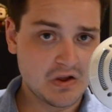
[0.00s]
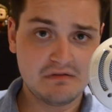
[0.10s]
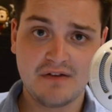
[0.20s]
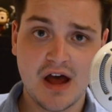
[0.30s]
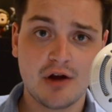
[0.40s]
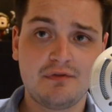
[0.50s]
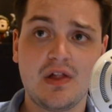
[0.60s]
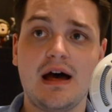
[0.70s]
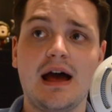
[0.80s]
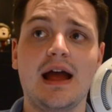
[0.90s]

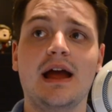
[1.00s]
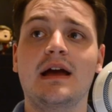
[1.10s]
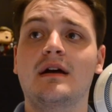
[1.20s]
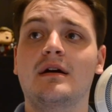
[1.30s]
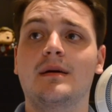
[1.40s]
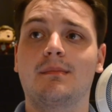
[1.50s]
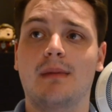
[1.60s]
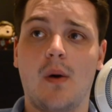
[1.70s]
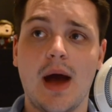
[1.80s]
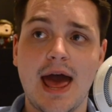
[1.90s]
Firefly,
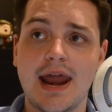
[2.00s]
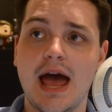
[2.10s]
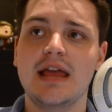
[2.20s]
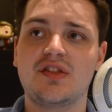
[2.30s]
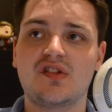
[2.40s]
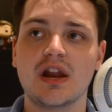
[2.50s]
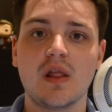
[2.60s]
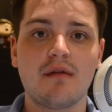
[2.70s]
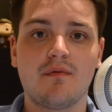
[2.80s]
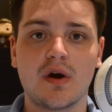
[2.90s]
Moana. He's done a
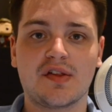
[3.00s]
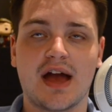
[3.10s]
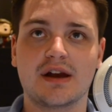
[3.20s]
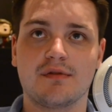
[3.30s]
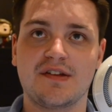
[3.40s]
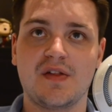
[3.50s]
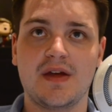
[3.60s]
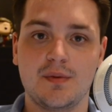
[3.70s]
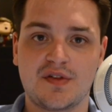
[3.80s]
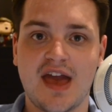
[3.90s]
lot of voice acting recently.
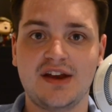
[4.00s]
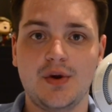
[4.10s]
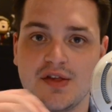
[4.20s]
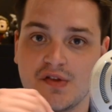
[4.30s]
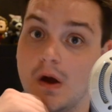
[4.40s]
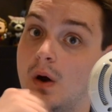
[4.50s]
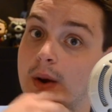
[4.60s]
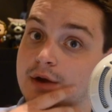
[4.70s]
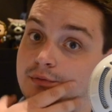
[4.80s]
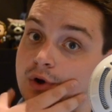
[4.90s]
He was K2SO
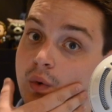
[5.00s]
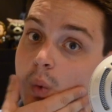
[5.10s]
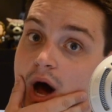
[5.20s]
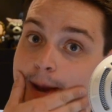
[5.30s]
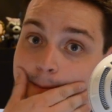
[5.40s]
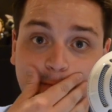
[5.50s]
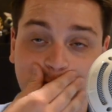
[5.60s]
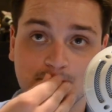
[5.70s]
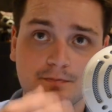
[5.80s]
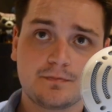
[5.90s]
in Rogue One.
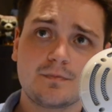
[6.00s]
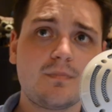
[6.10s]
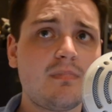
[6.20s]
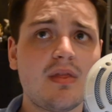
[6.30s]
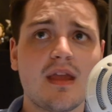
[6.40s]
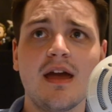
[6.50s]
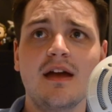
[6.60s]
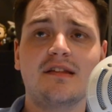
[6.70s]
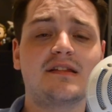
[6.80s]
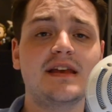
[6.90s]

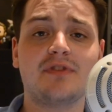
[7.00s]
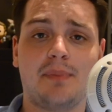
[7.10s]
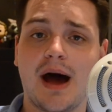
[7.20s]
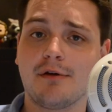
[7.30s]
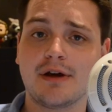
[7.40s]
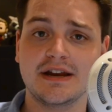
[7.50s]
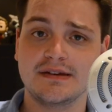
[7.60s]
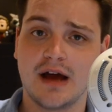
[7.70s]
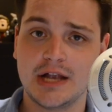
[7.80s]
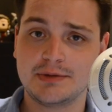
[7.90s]
Steve the Pirate in
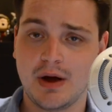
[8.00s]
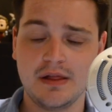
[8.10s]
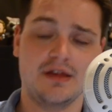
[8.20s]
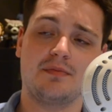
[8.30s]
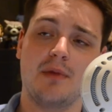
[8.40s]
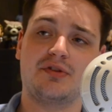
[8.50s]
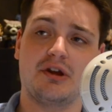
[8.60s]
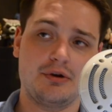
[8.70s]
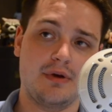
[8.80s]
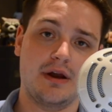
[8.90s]
Dodgeball, his most
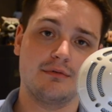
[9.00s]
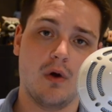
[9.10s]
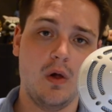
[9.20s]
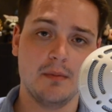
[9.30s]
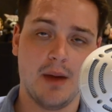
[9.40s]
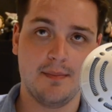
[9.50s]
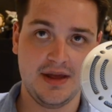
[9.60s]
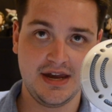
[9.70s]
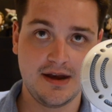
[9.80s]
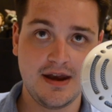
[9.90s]
underrated role, in my
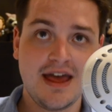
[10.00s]
opinion